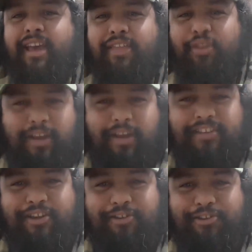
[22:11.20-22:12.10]
And the
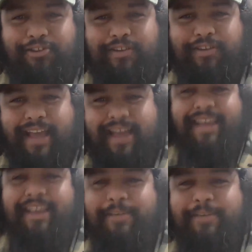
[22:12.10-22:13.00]
reason you're doing
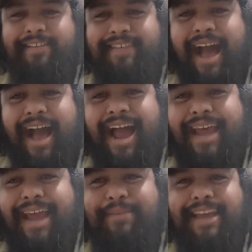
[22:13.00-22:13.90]
that is because
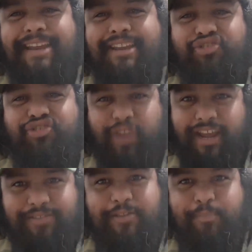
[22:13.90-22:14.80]
I'm getting
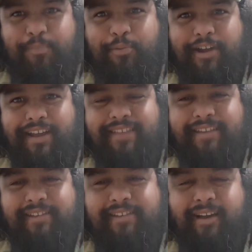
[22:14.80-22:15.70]
straight to the point, isn't
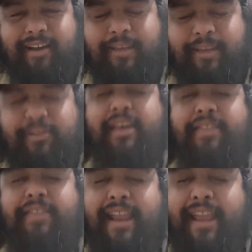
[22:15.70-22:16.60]
it,
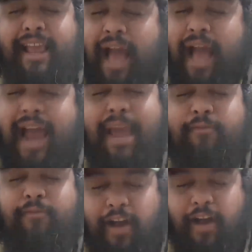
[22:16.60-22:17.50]
Doglips, that I am
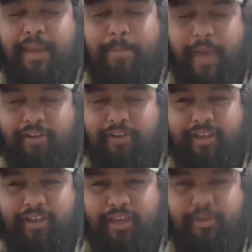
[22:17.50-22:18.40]
fucking better
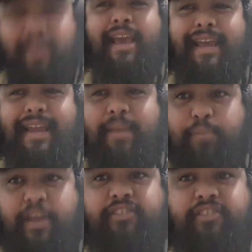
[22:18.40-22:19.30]
than you, and it
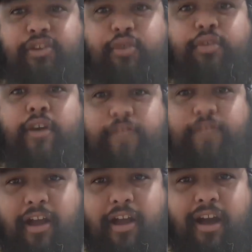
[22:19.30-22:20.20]
pisses you the
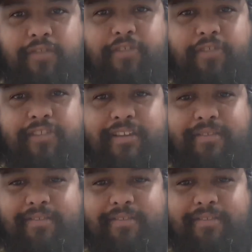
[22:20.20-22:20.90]
fuck off, doesn't it?